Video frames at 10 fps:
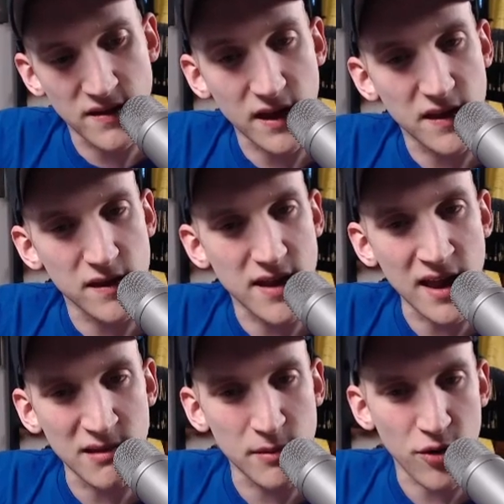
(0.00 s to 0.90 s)
like this
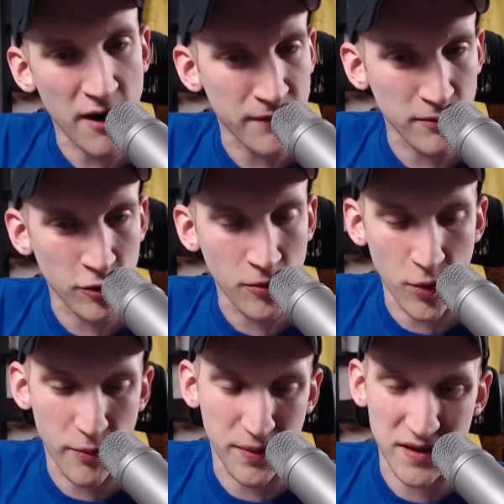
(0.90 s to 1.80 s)
tend to be profitable
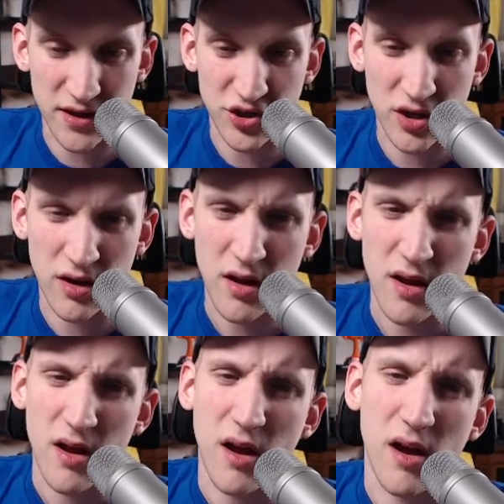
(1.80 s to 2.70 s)
with position
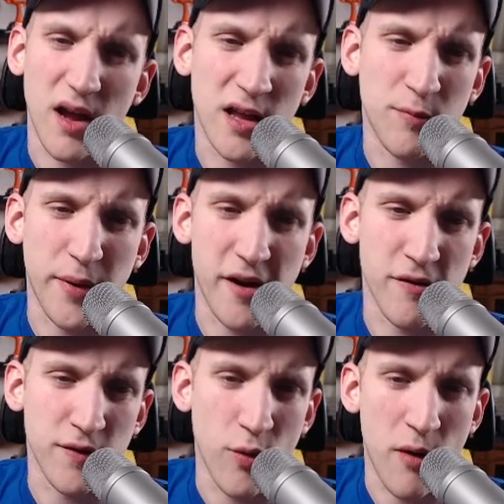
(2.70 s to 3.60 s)
against
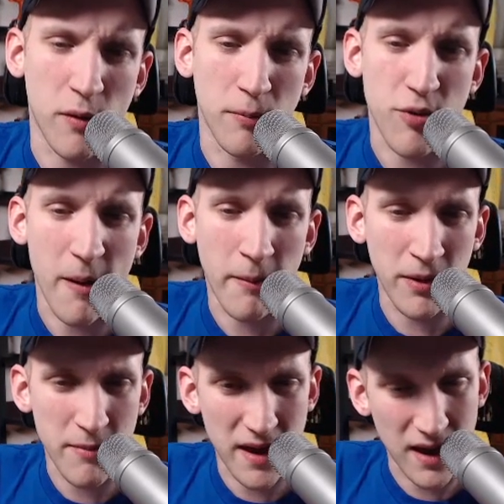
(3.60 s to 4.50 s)
players who I will
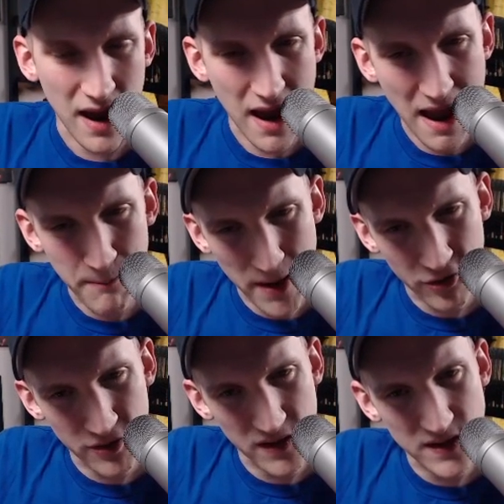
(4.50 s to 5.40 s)
probably make
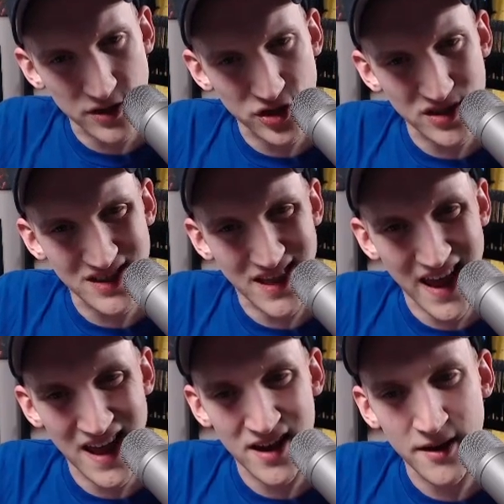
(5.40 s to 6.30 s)
better decisions
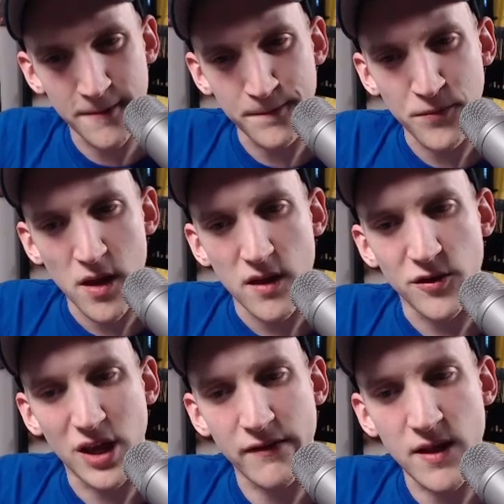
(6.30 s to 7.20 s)
than.
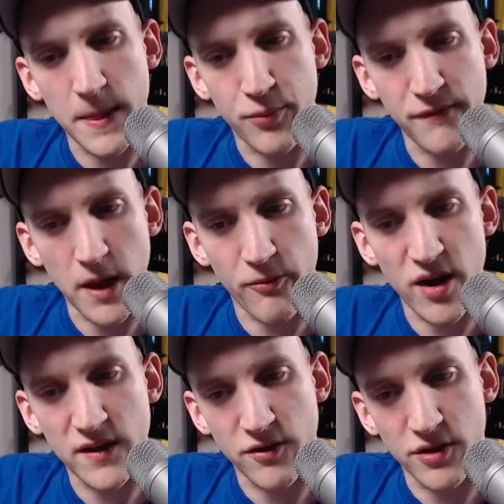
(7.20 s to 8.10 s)
So given that the preflop
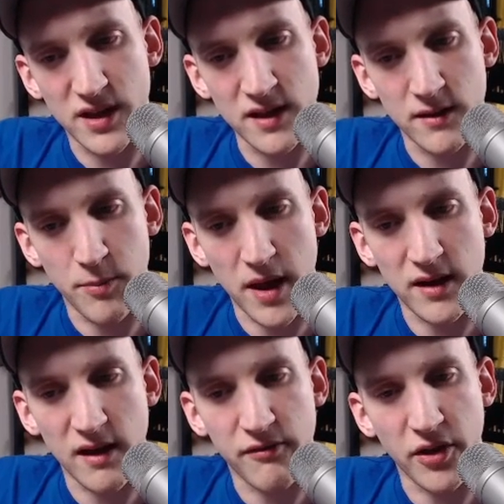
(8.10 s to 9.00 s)
raiser didn't bet,
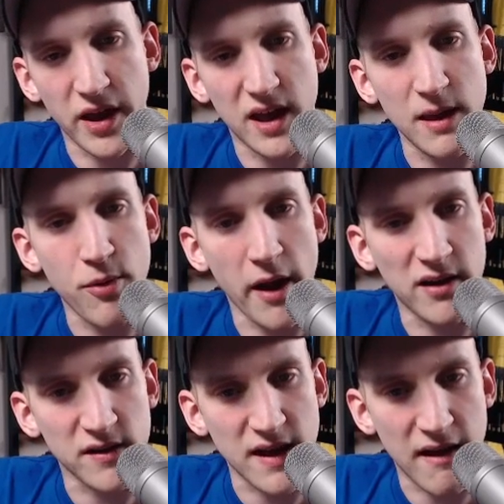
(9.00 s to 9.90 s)
I feel like he probably
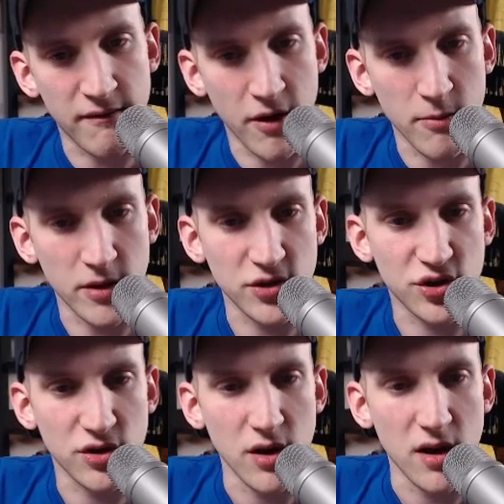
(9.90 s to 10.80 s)
doesn't have very
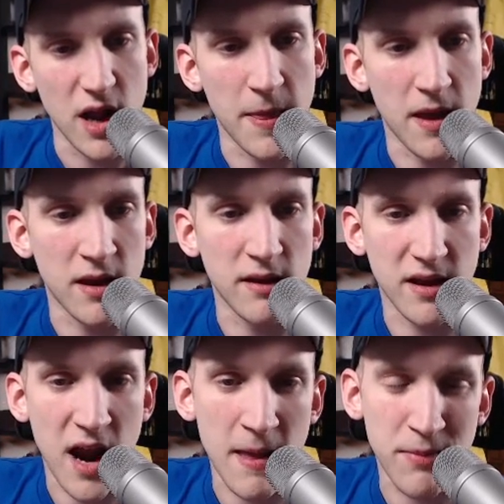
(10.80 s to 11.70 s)
much. And then the
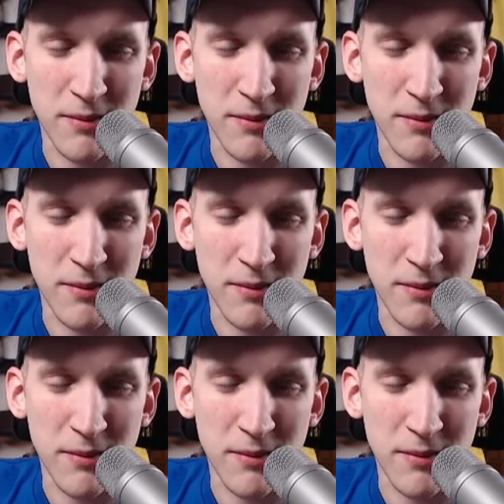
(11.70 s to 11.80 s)
guy in the big